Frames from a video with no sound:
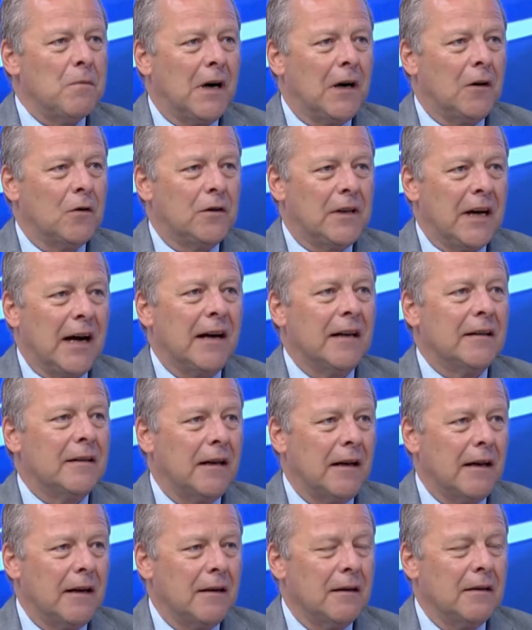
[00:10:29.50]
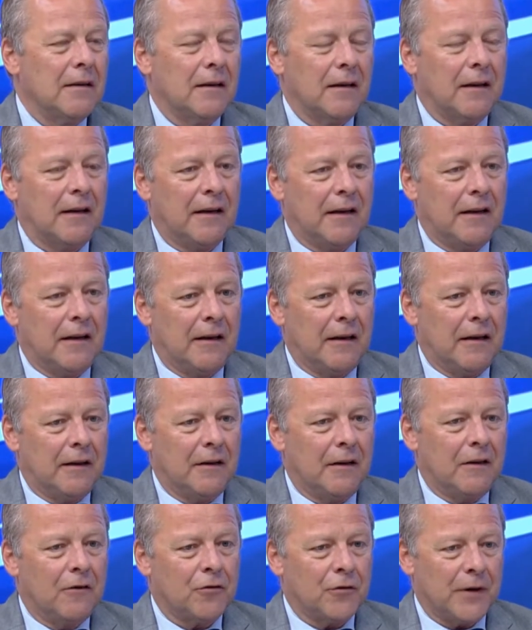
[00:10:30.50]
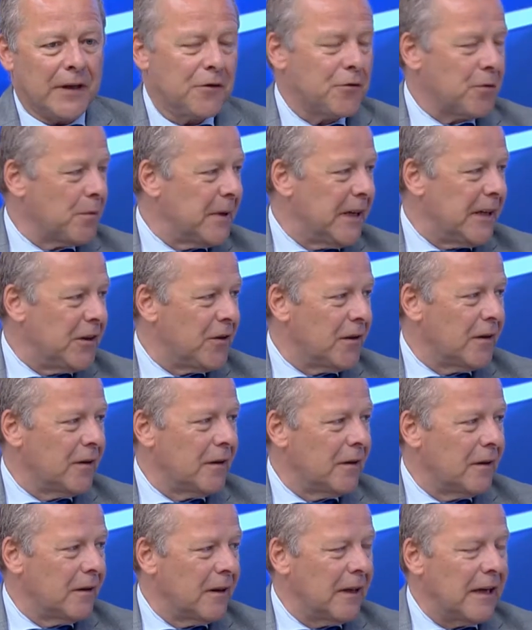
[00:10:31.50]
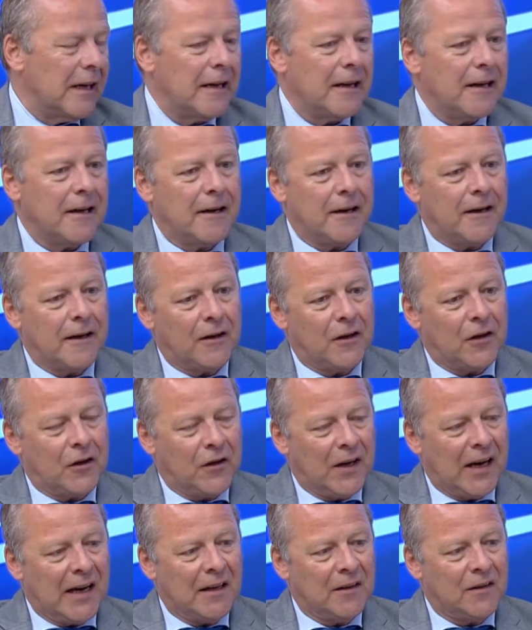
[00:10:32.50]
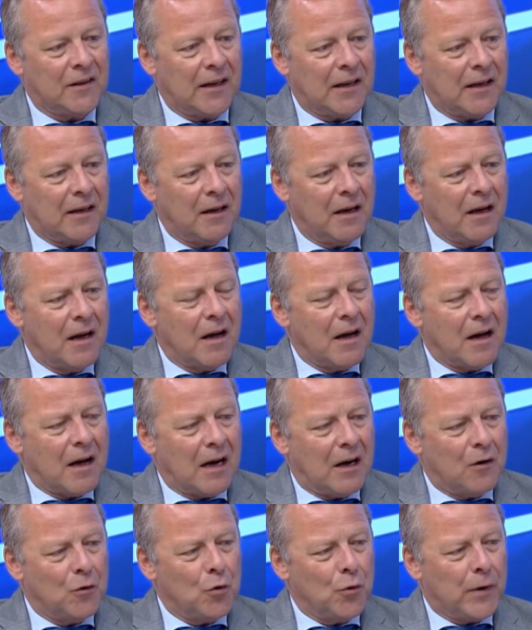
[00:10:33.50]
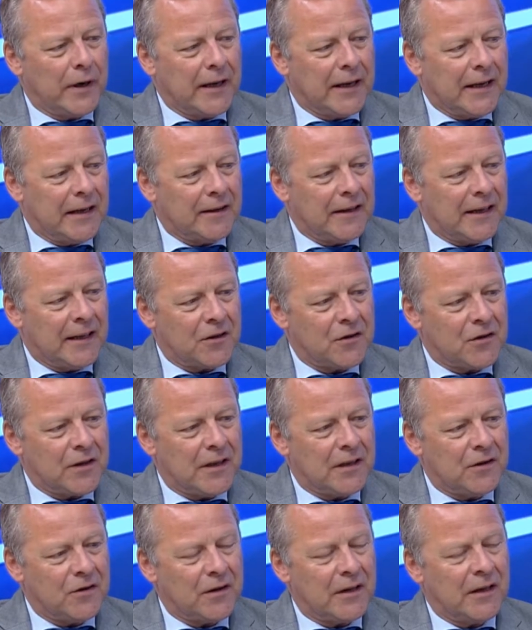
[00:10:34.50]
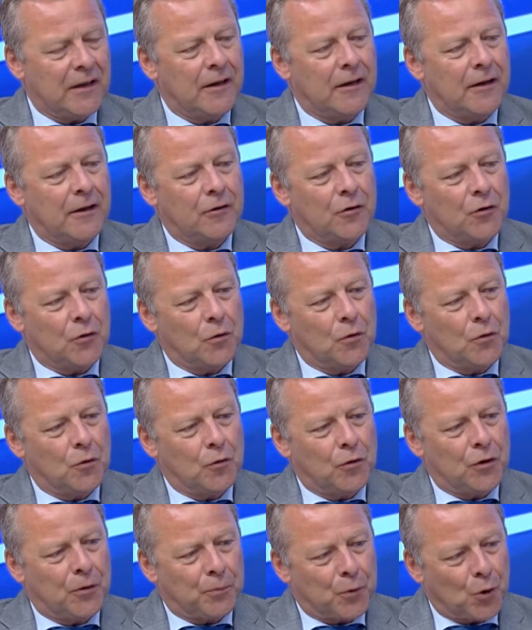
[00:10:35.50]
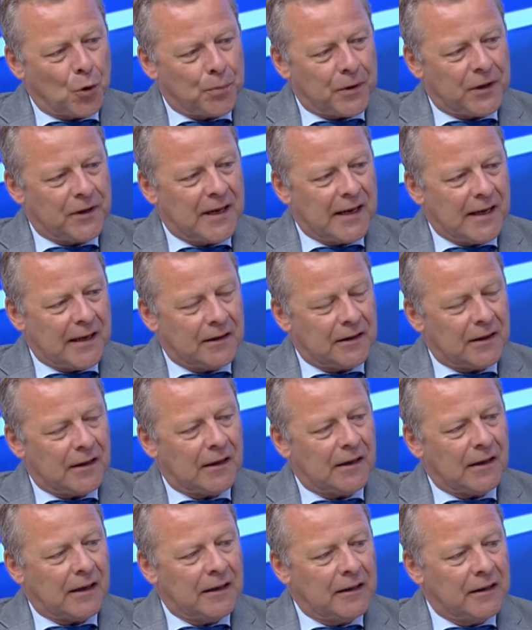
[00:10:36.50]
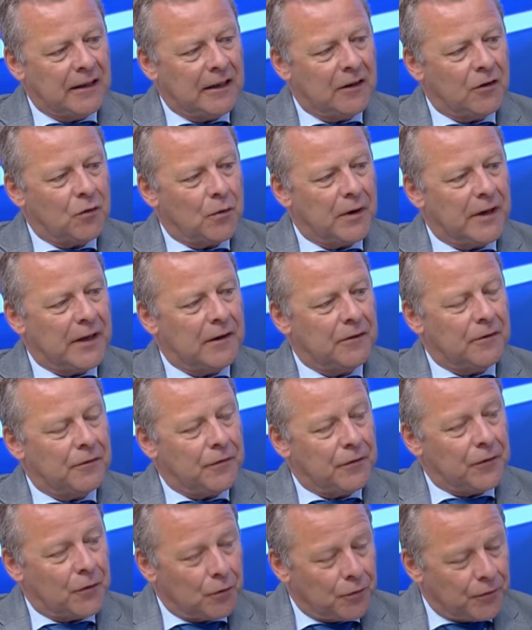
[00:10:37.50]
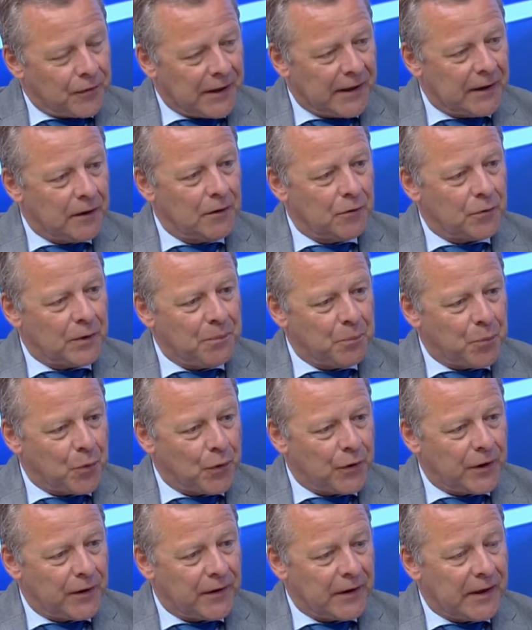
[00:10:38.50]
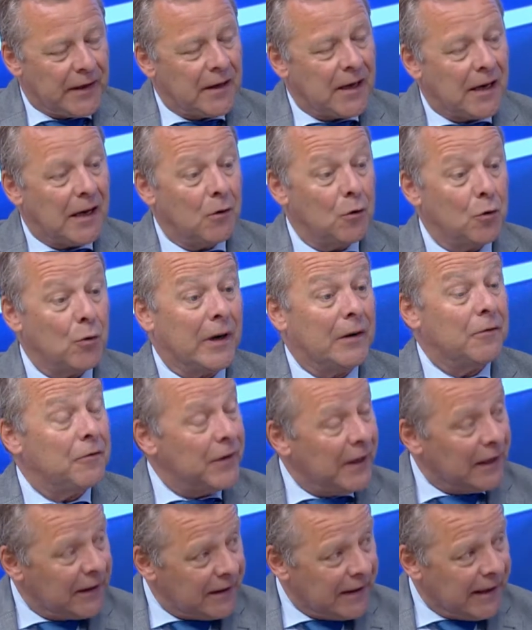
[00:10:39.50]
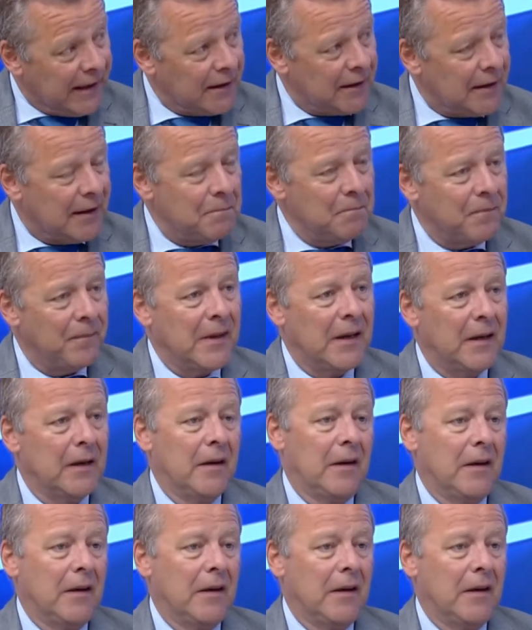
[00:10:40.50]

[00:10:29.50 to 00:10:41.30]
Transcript: about data and transformation. Data, how do I get access to the proper data I need to have to file the report, and how do I validate them?